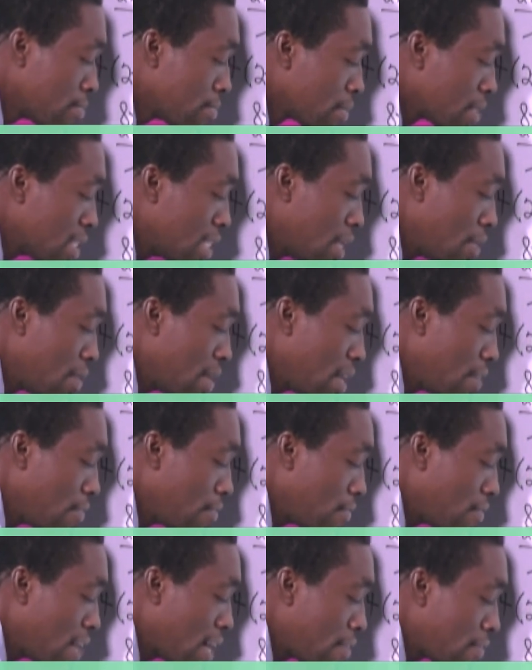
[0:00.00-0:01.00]
Then we have
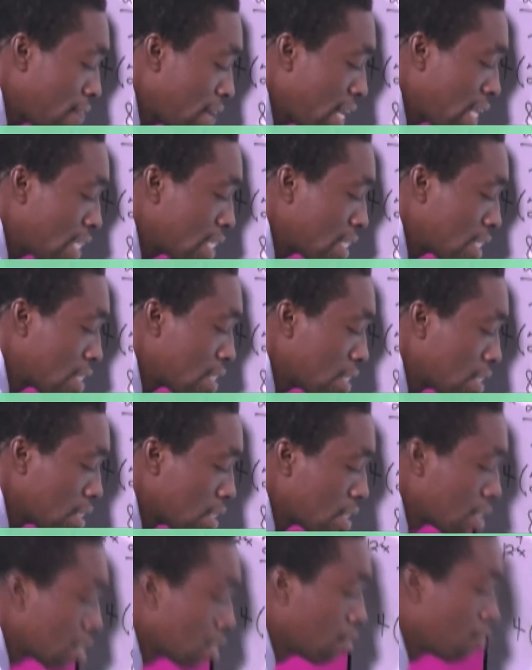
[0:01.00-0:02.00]
5x
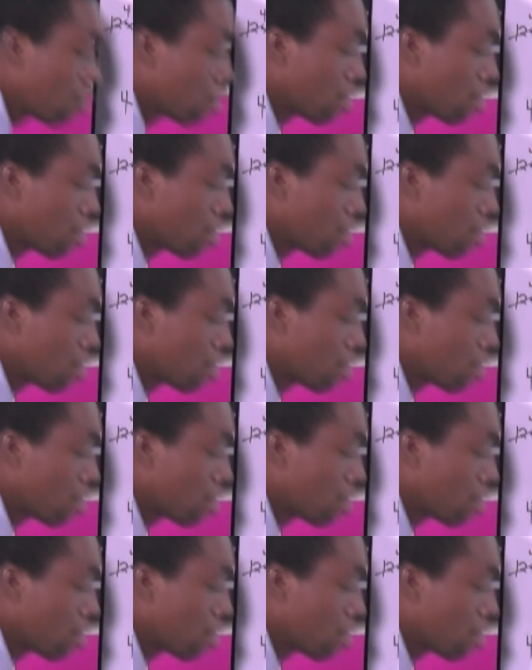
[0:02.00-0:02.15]
for